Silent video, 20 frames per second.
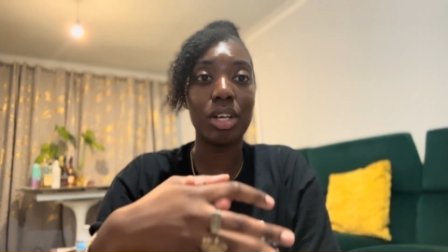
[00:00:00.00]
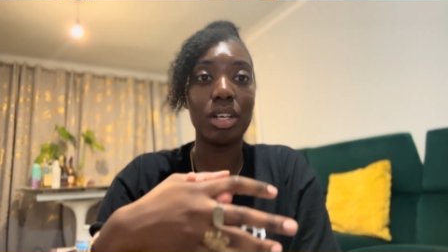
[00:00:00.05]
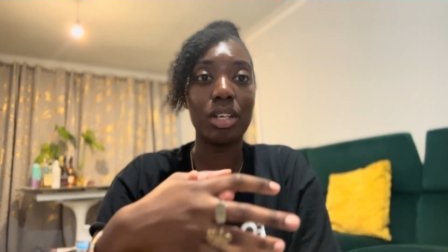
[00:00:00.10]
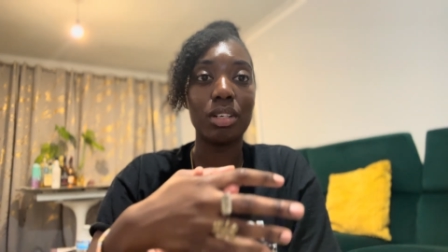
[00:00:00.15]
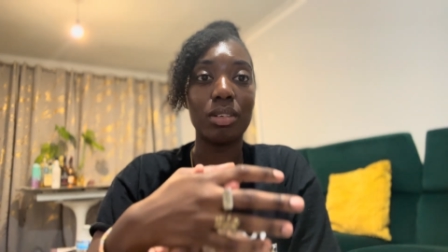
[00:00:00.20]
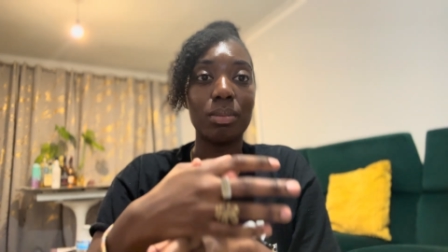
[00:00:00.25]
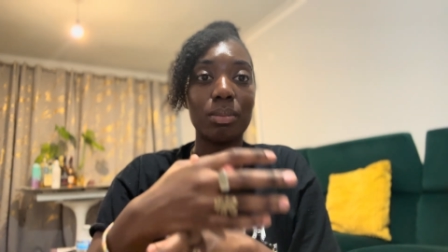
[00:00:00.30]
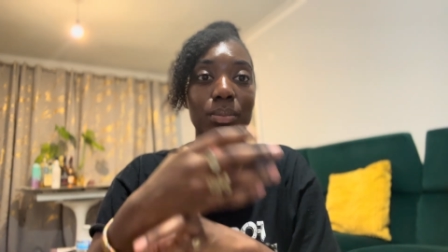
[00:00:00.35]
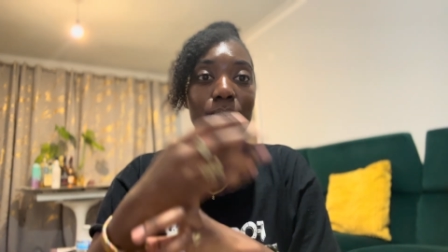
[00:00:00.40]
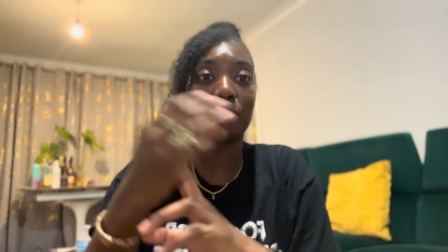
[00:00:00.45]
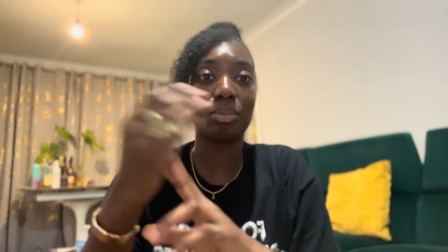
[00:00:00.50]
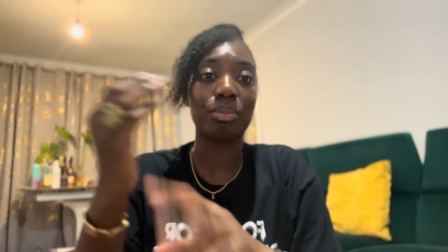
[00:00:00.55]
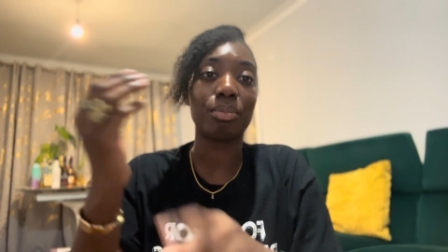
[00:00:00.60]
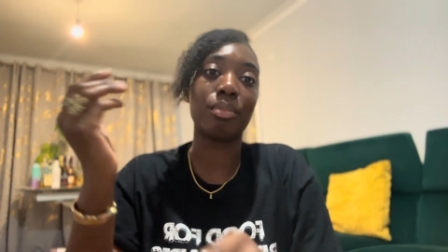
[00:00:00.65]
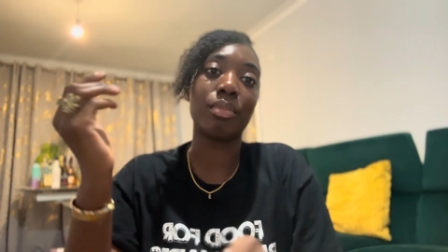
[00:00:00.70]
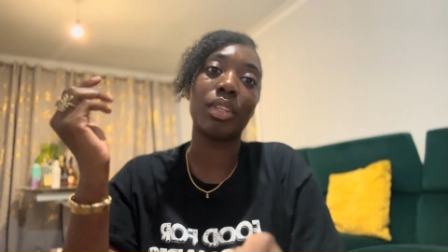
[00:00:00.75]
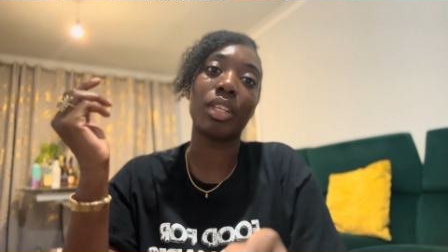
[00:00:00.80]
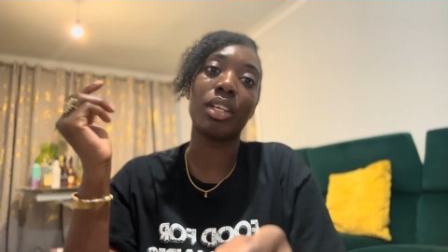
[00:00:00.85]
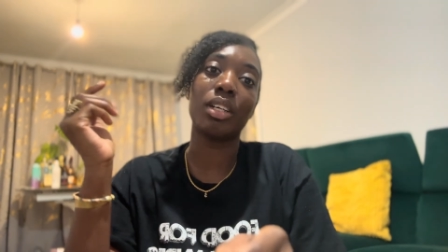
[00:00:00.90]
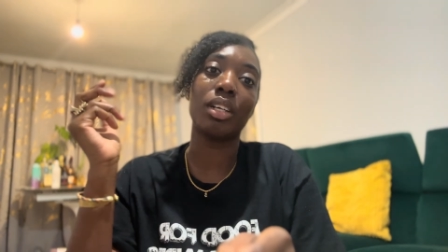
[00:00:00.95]

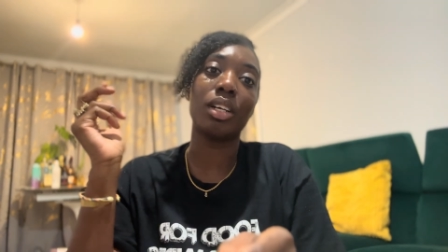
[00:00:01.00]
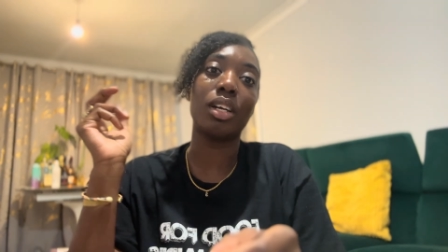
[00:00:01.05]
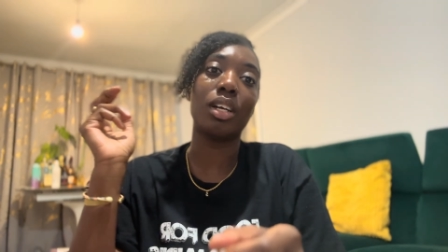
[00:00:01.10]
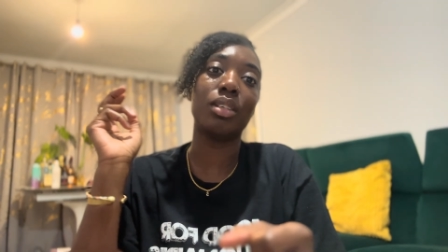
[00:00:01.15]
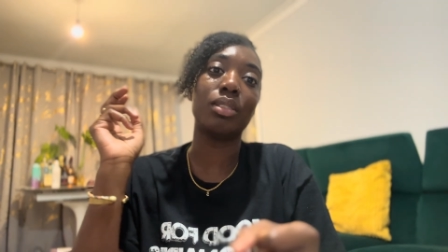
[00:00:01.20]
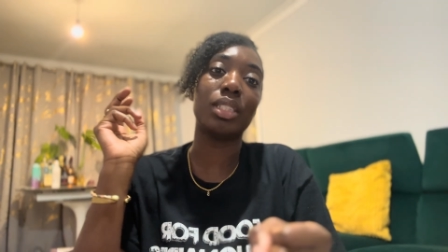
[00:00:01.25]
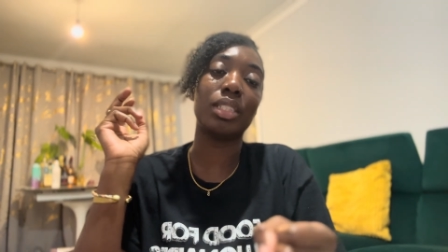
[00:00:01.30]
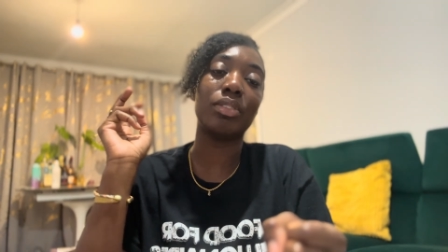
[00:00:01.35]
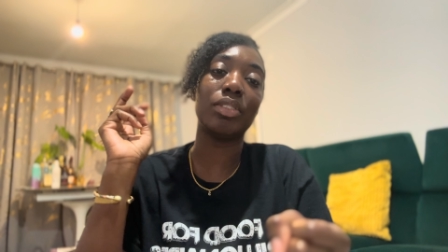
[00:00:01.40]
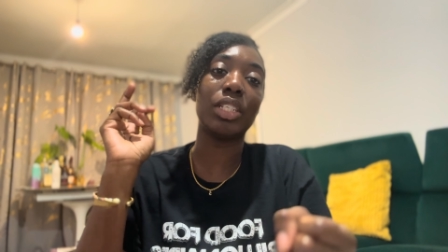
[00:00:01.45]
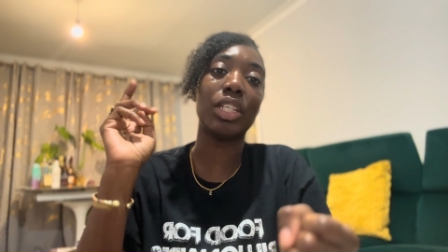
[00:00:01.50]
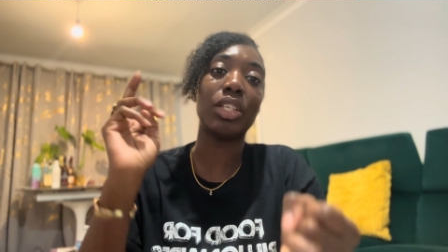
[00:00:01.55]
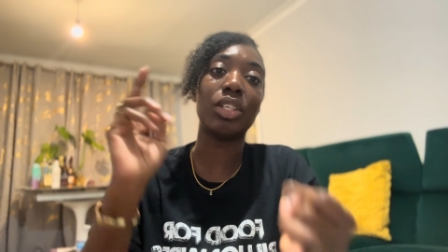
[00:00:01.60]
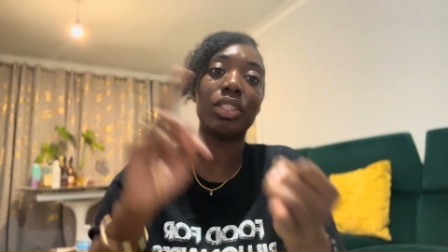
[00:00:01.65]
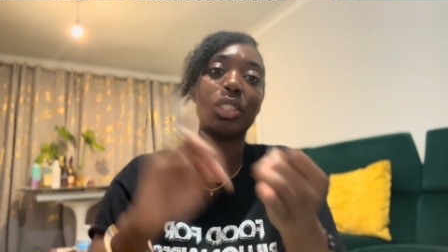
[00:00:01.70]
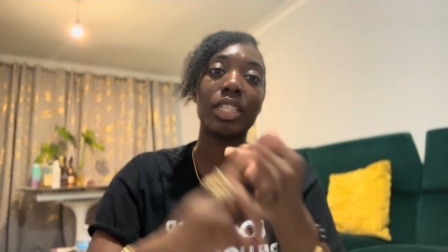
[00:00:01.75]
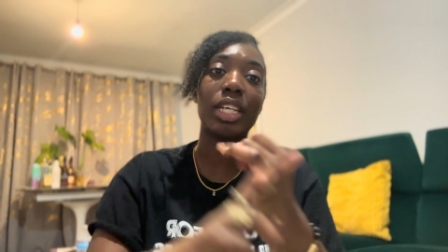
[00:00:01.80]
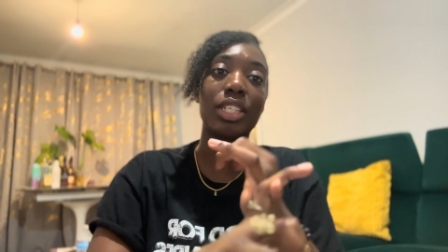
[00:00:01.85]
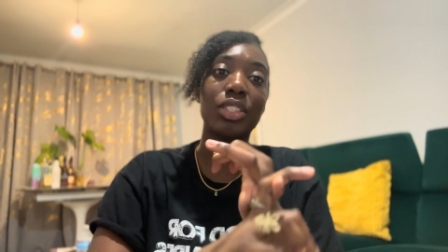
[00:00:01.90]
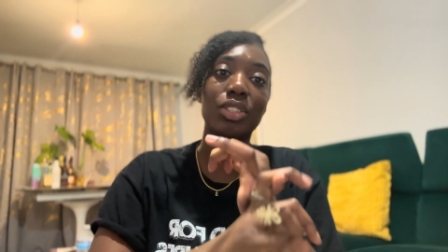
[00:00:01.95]
I was living in
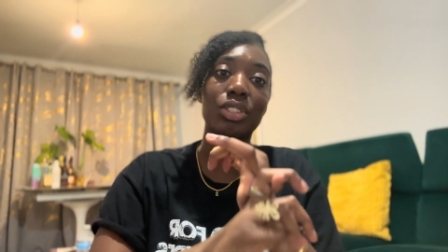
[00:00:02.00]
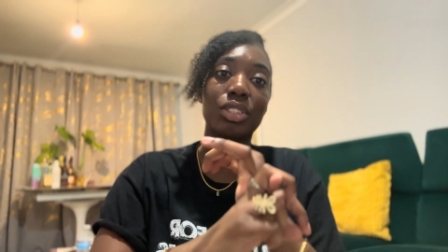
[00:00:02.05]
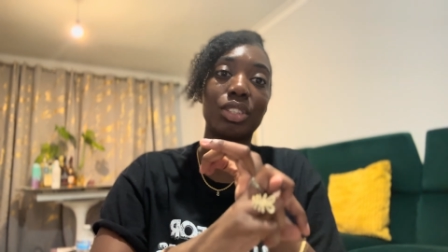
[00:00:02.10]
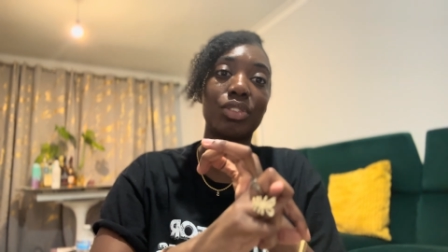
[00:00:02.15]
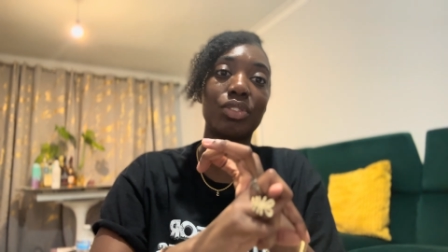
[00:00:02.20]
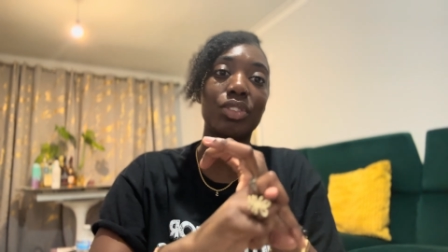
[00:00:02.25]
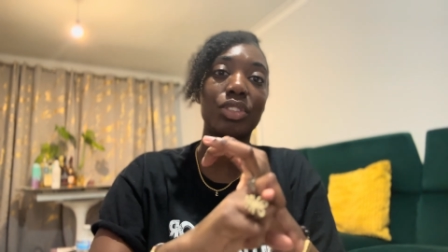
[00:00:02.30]
Los Angeles